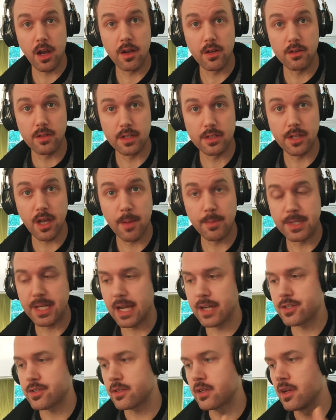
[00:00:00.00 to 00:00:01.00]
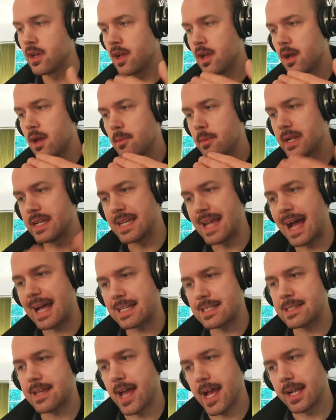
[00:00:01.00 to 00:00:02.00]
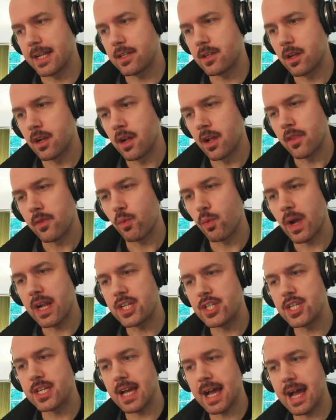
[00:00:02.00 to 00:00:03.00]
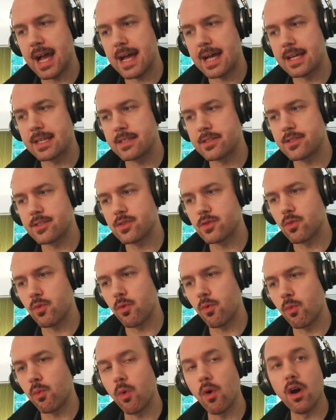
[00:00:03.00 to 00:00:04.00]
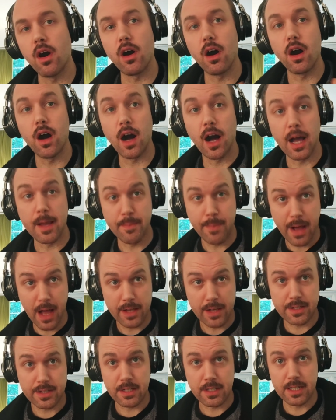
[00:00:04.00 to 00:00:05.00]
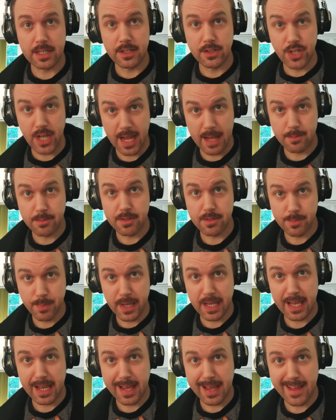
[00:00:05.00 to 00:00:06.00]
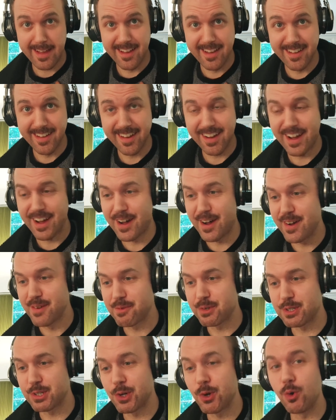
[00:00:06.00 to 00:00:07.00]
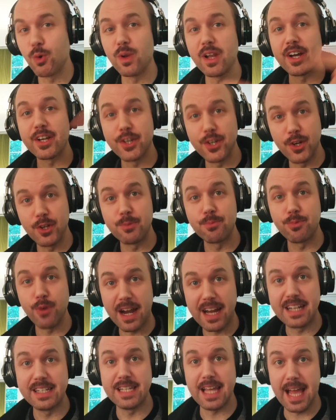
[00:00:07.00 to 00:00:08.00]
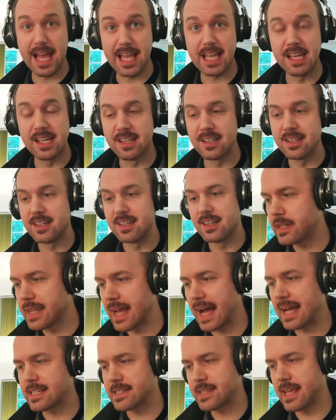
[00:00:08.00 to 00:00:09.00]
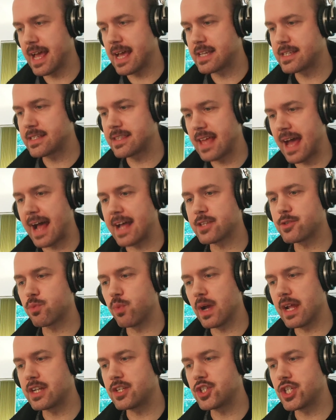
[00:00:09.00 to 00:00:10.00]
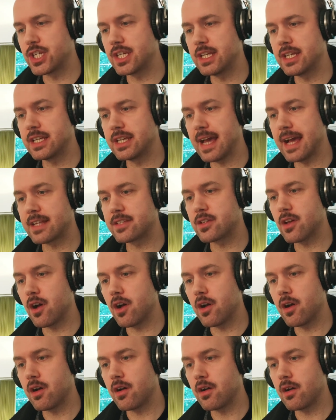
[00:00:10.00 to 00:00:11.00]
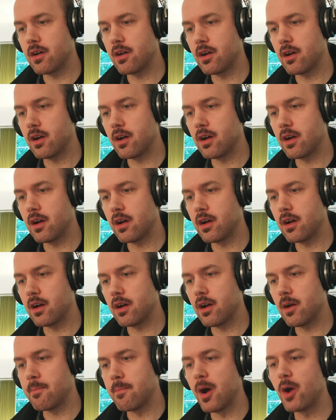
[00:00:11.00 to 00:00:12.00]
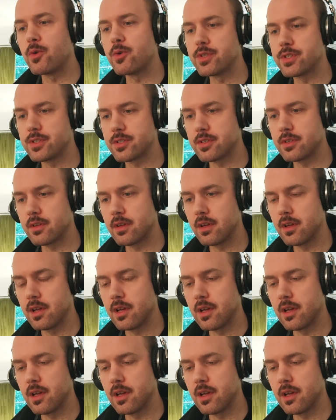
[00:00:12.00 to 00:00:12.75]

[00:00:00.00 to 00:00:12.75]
own interpretation, but Nat said that when she has what I personally, James speaking here, would call a good brain day, Nat says that's when she gets most